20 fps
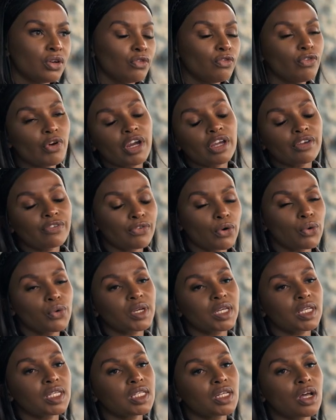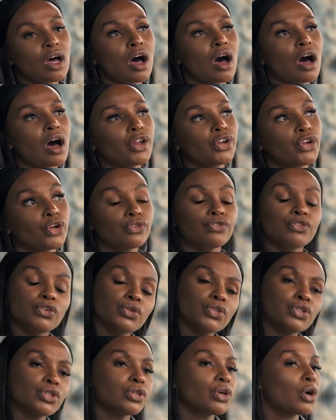very focused on her
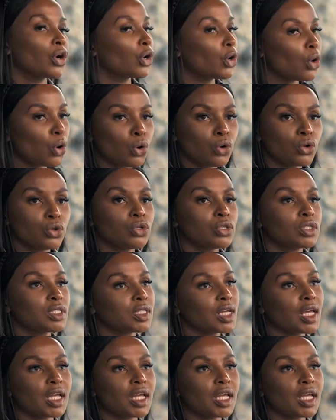future, her goals,